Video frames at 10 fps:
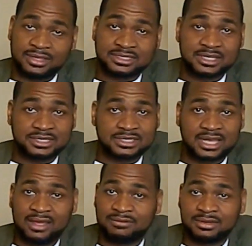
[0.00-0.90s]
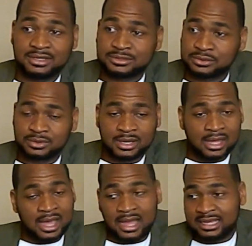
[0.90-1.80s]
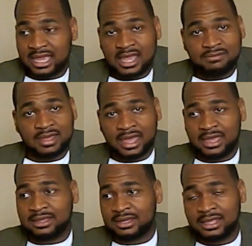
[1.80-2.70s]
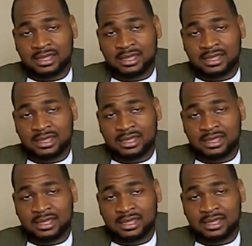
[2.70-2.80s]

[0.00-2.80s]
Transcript: attention it's gotten Vin Diesel, I can't even hate.